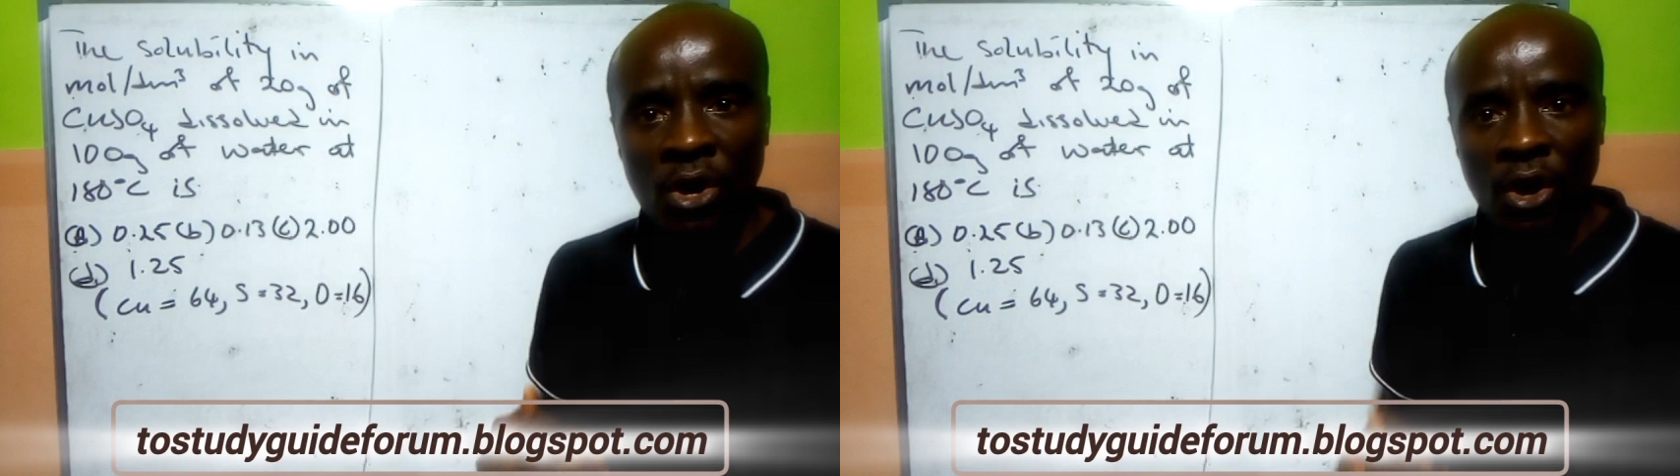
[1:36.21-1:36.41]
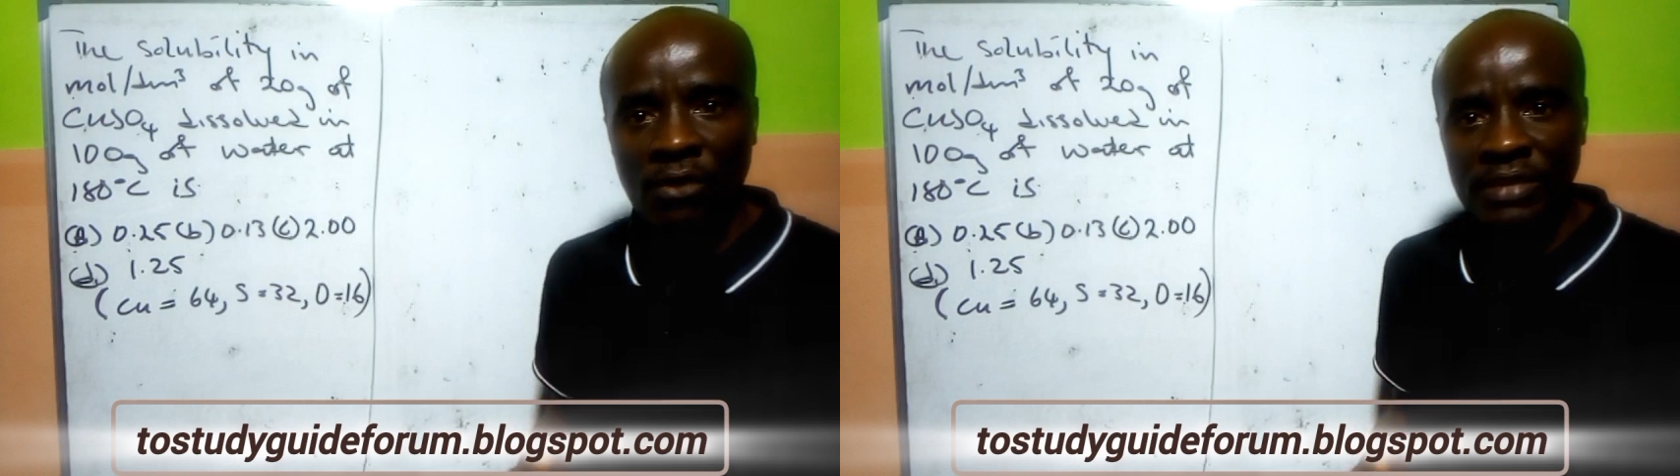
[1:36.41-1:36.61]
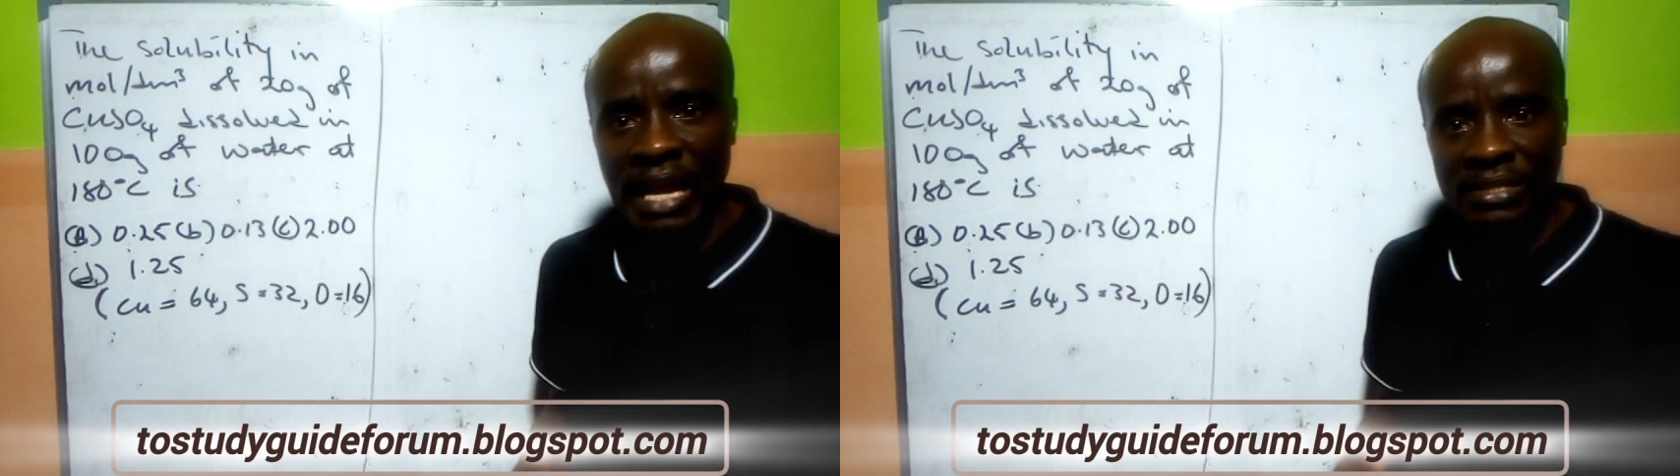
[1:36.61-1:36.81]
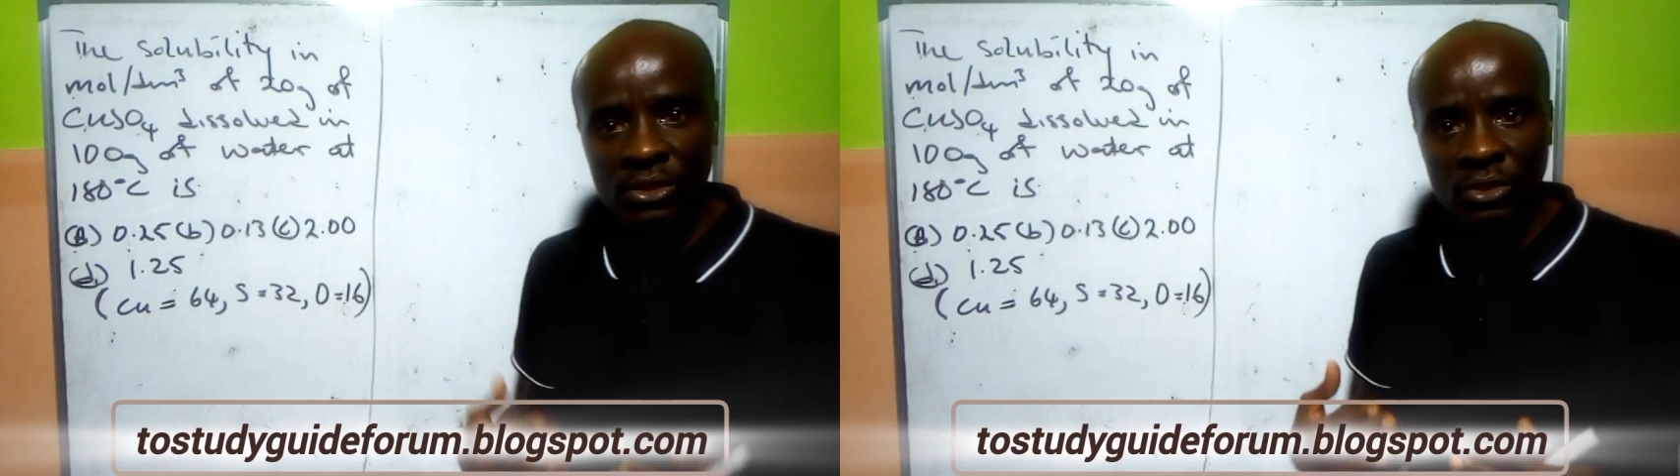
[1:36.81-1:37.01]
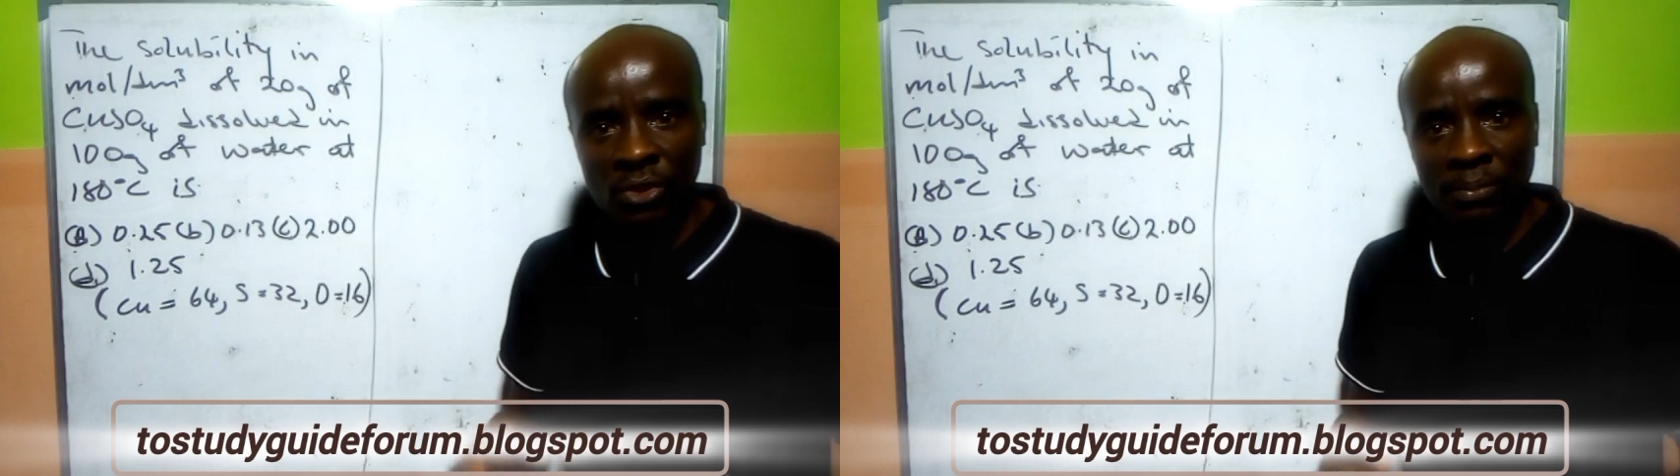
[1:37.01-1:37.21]
of that
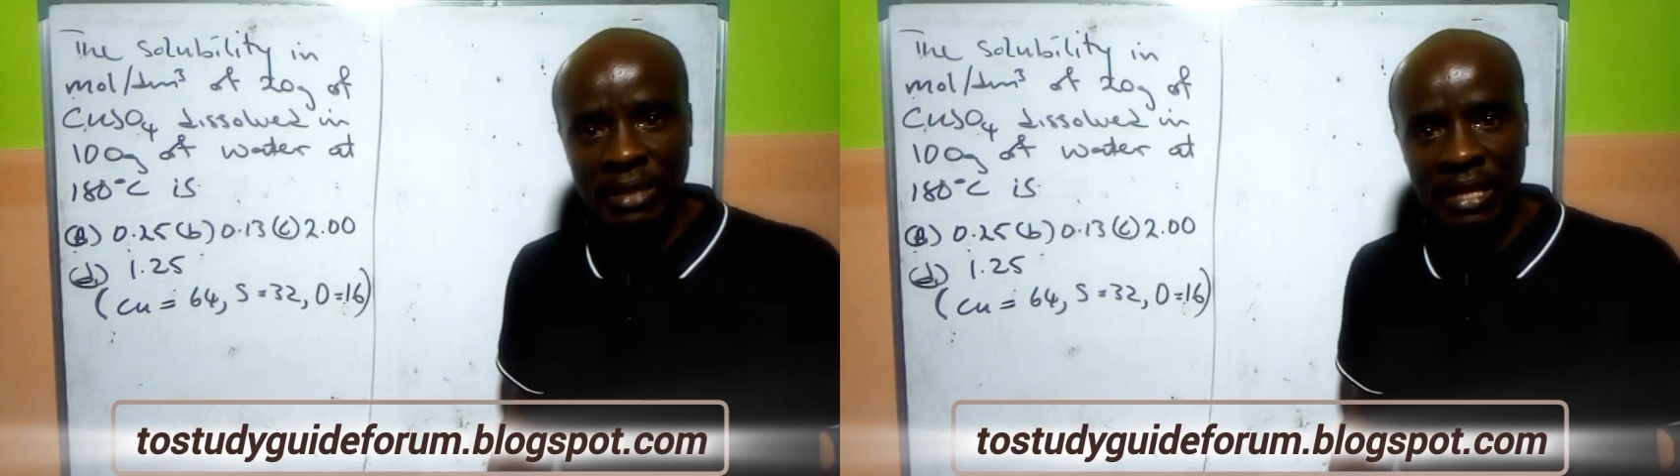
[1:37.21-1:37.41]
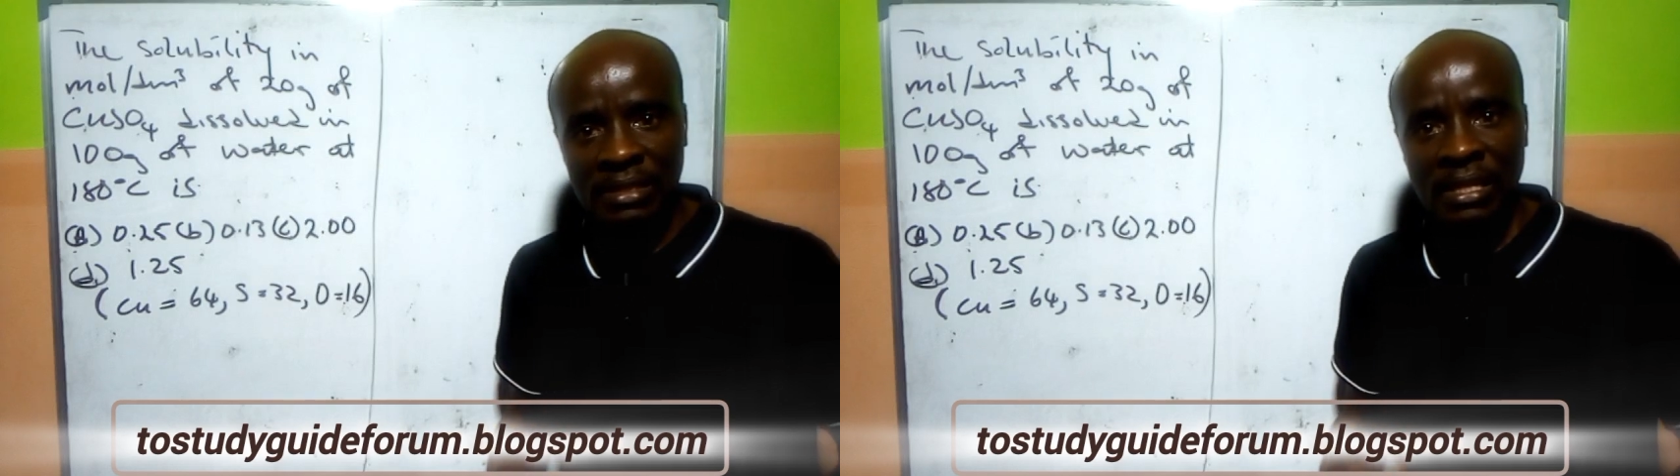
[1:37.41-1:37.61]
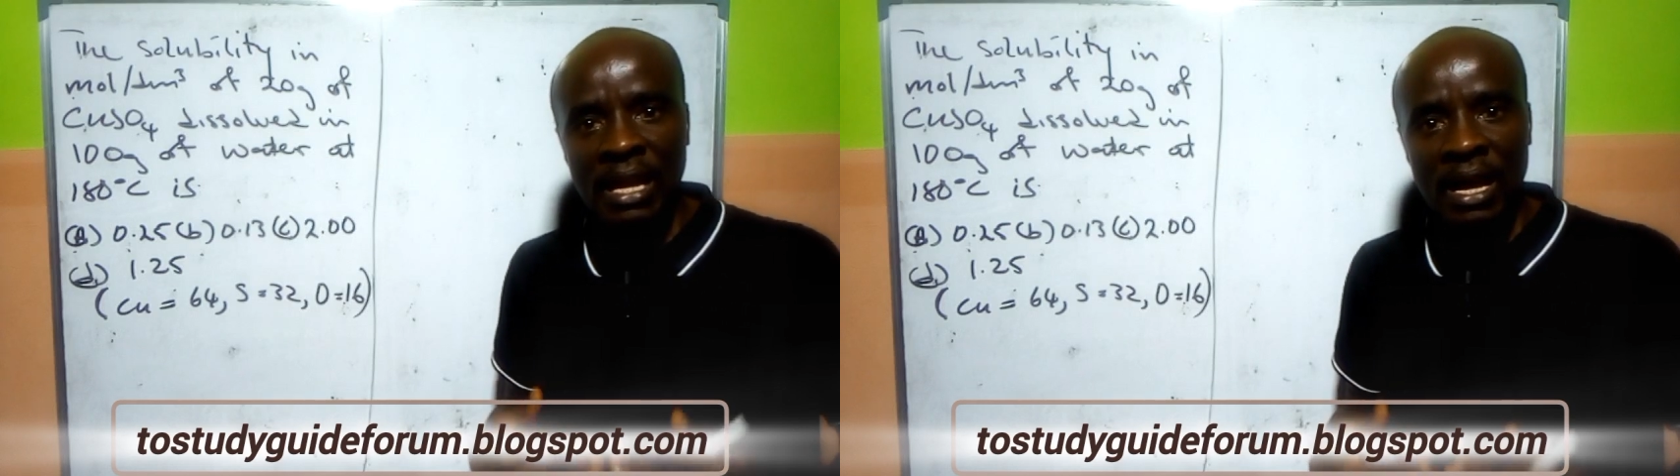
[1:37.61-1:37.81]
substance,